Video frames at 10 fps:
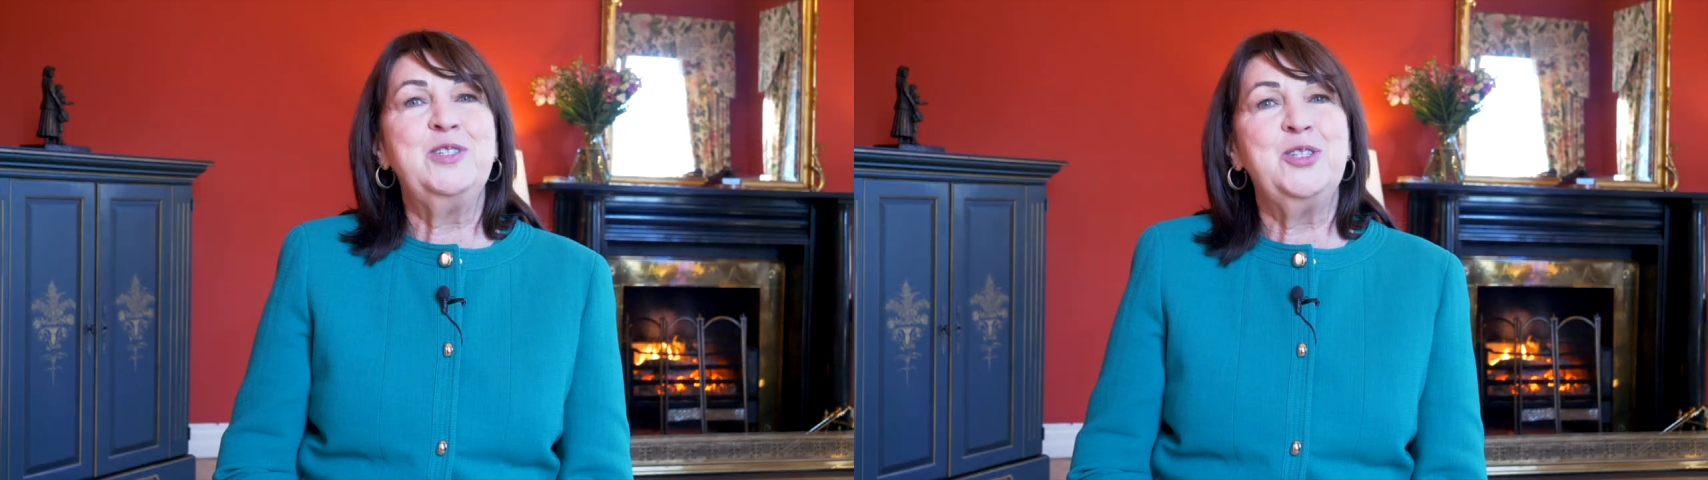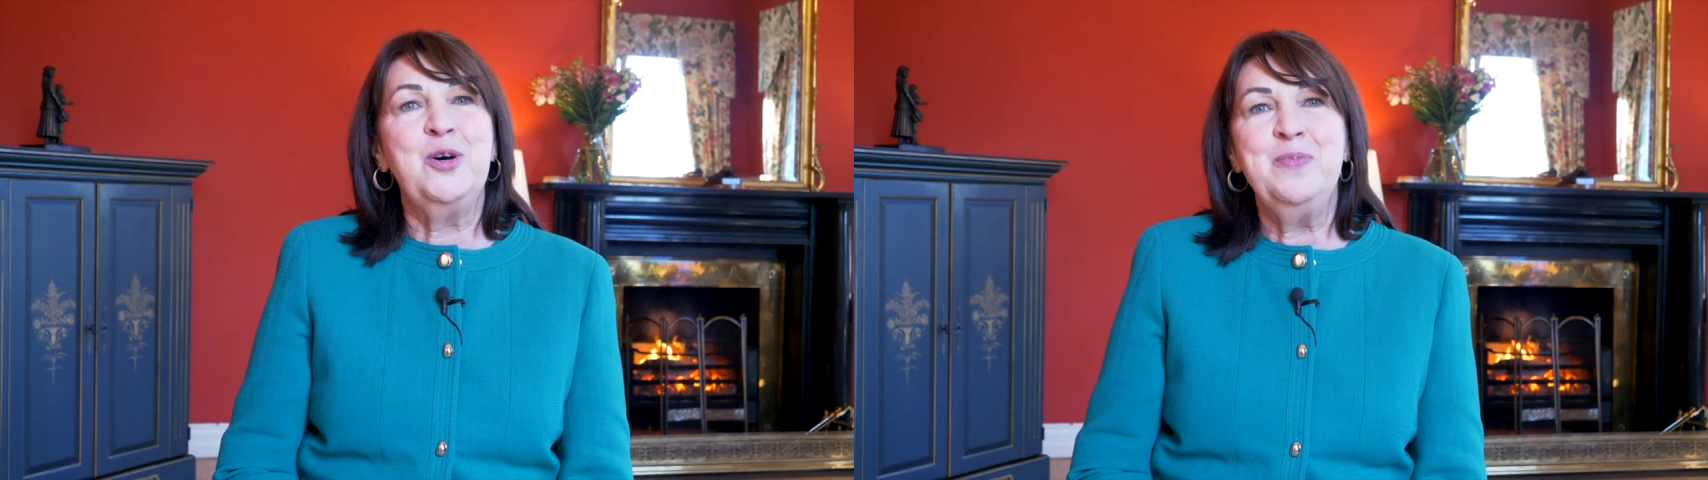
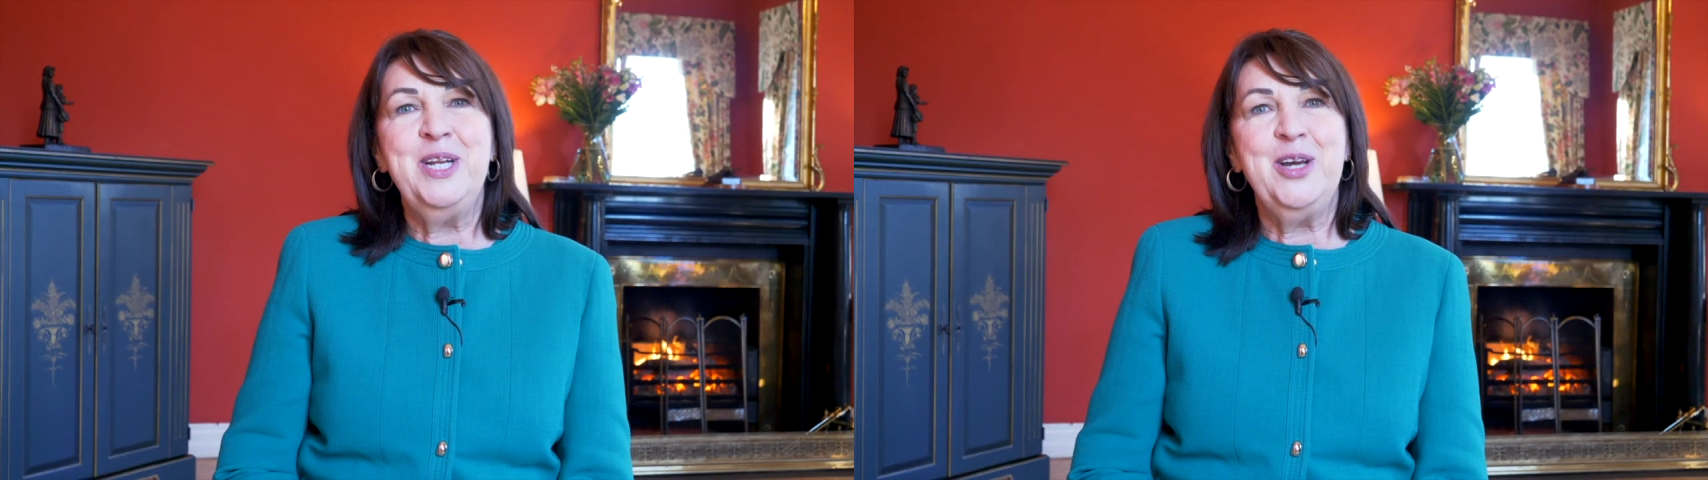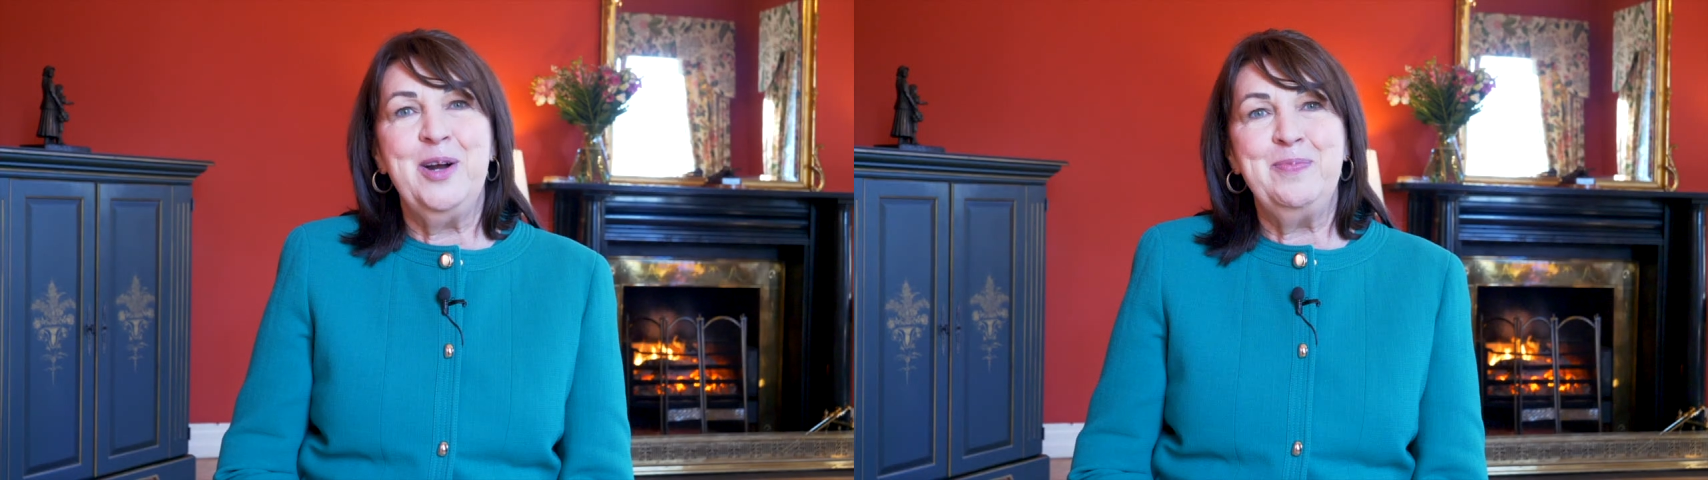so
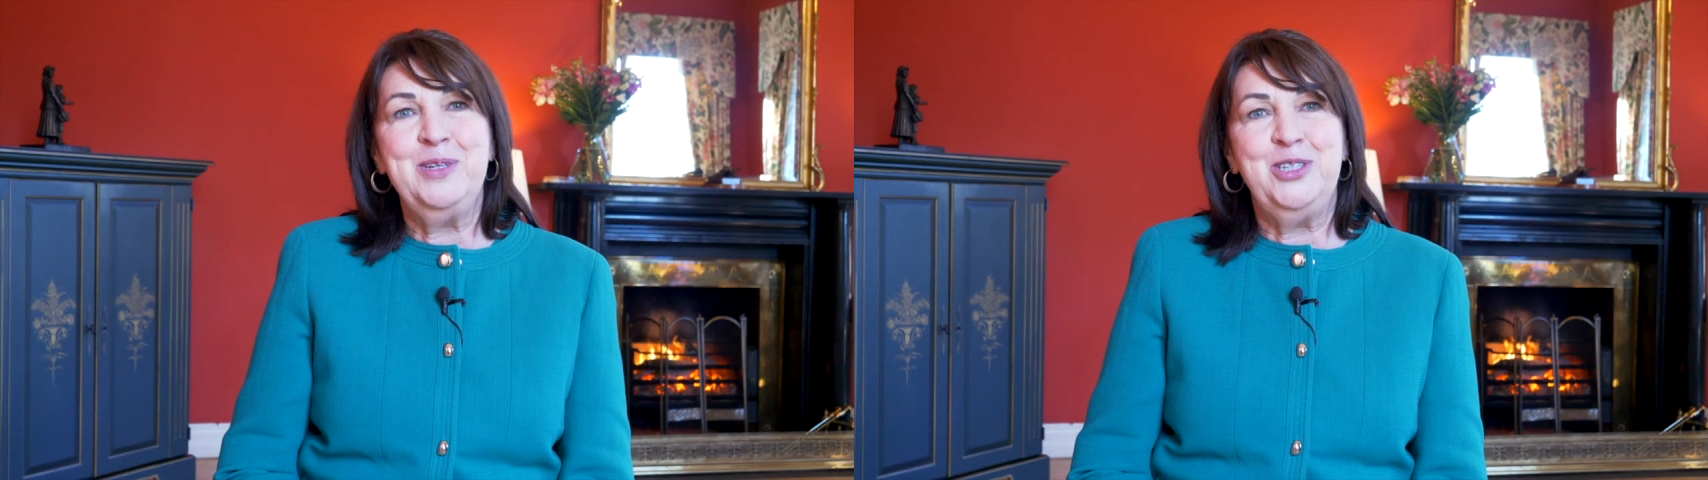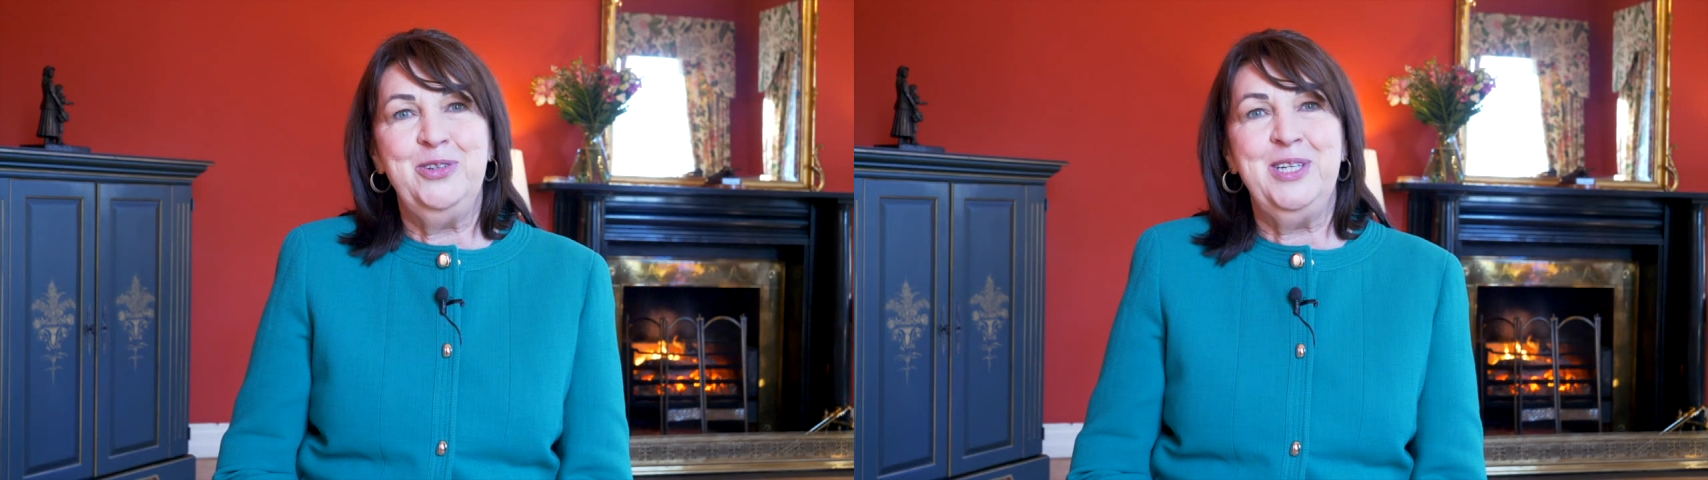many
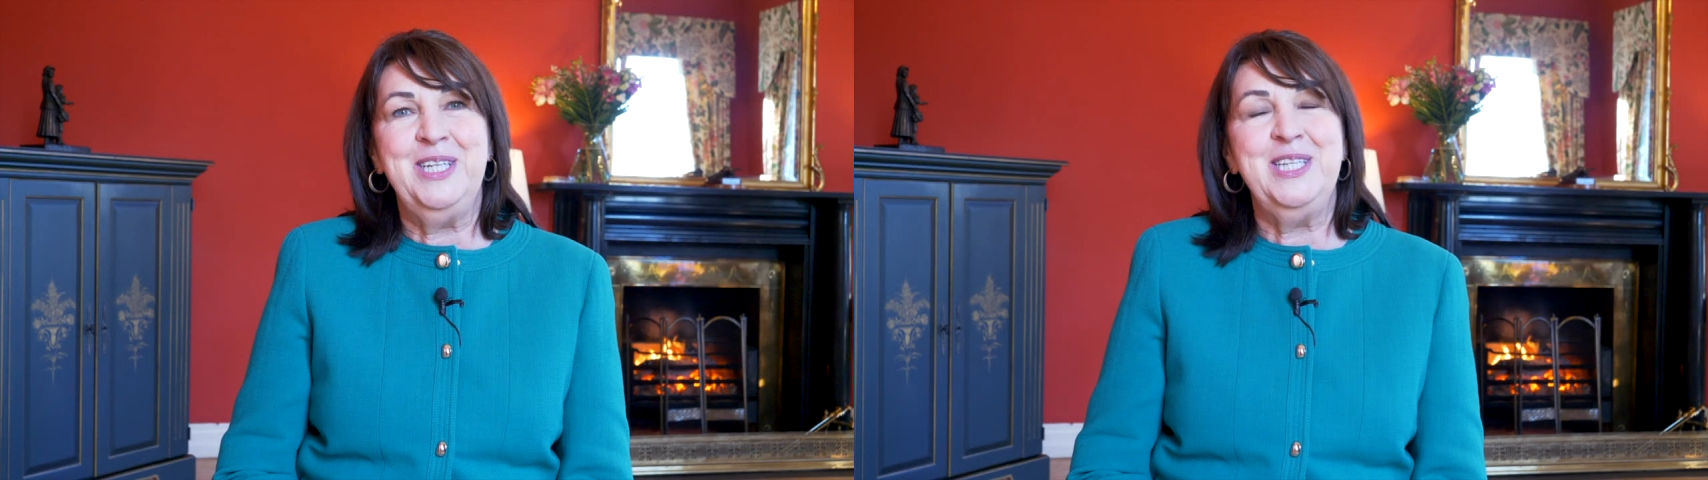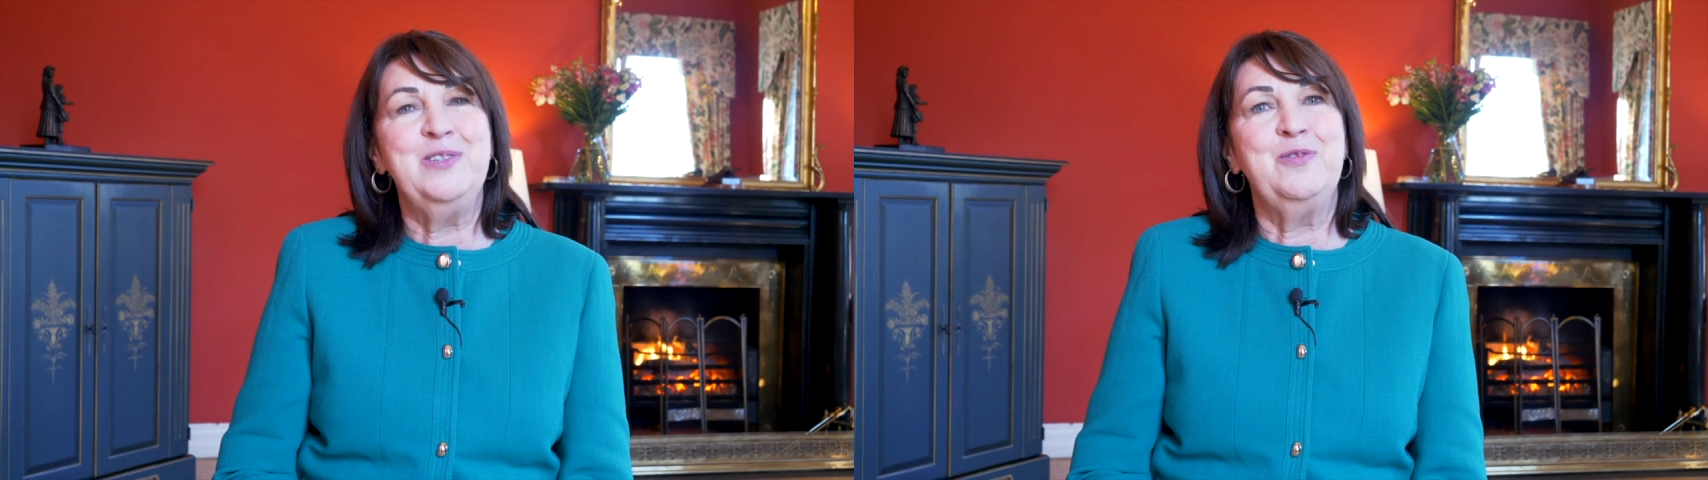opportunities